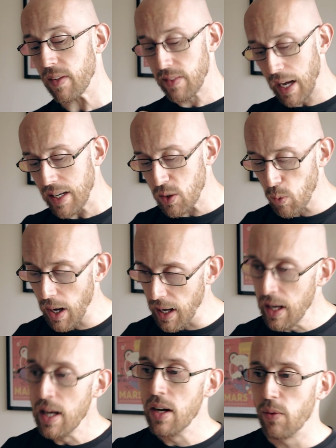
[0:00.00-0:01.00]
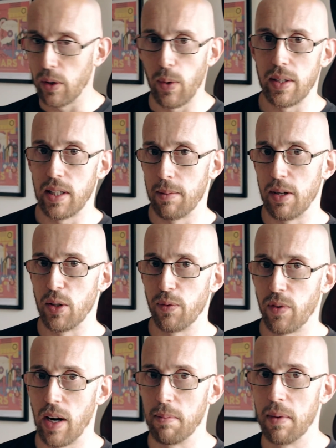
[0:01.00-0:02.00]
That is where request animation
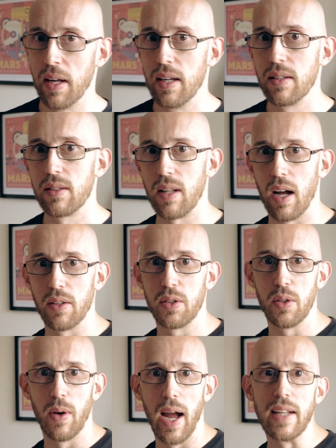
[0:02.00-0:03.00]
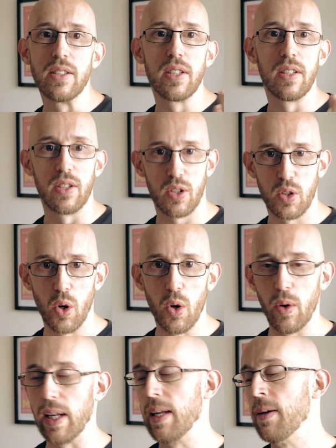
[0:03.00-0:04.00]
frame starts to enter the
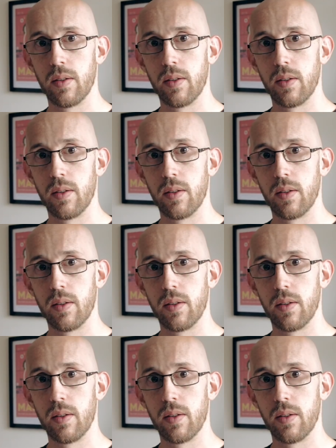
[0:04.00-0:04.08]
story.